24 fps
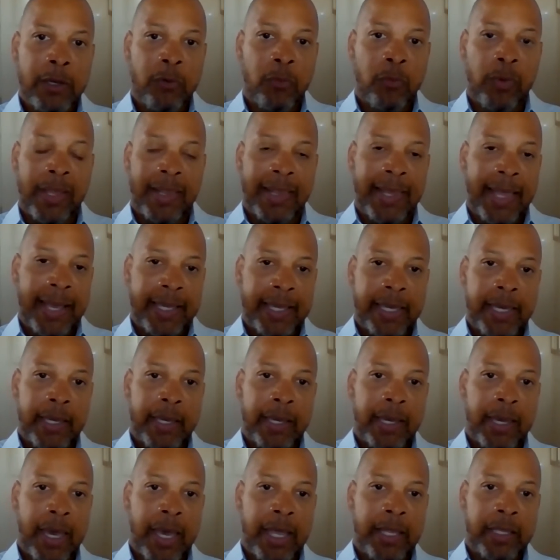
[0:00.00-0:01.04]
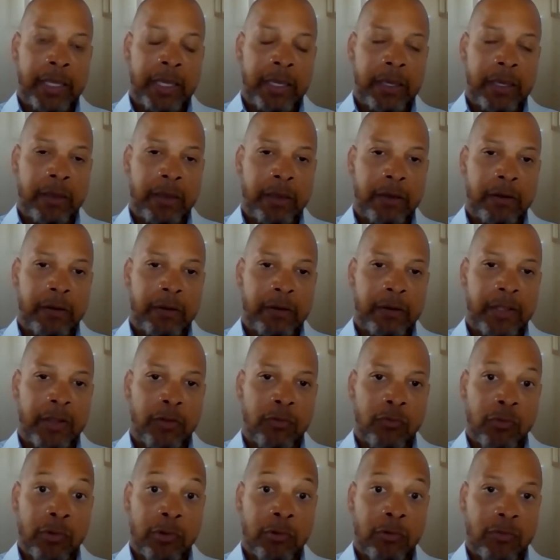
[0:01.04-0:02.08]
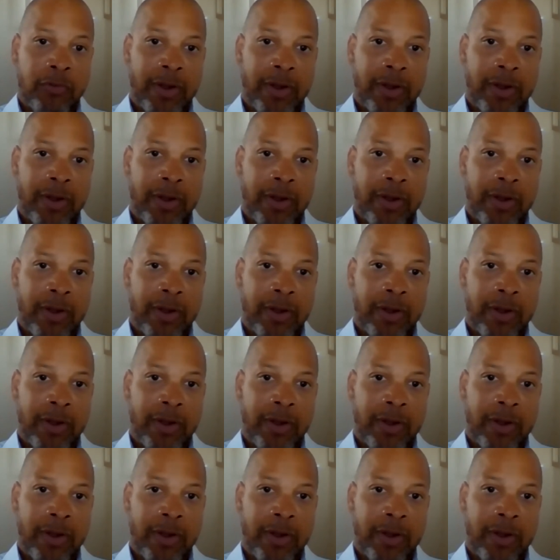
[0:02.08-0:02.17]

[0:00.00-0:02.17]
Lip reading: We're lacking any real